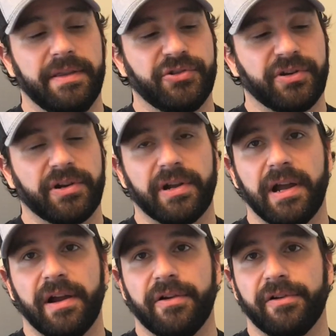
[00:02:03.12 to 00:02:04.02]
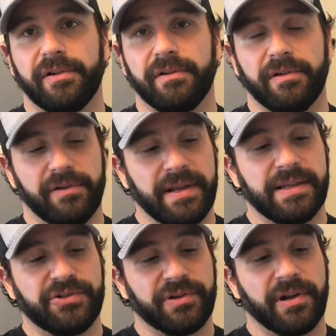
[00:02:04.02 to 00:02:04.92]
in the trigger guard or in
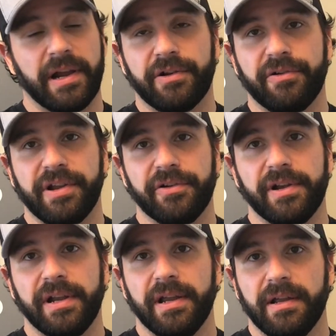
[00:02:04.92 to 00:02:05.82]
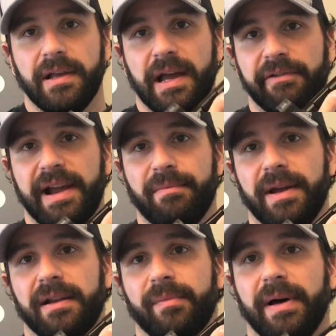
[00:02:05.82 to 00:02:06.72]
the trigger guard or near it. I ride
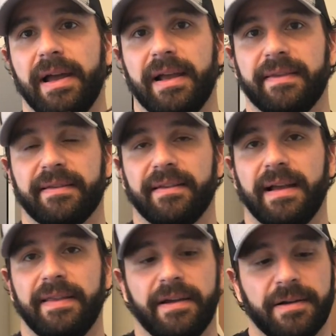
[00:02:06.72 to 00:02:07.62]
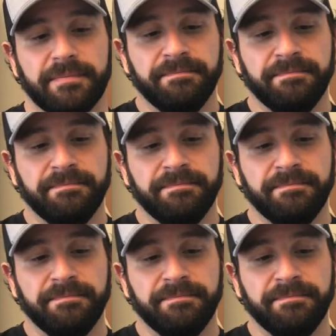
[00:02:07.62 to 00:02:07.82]
mine up high on the slide there.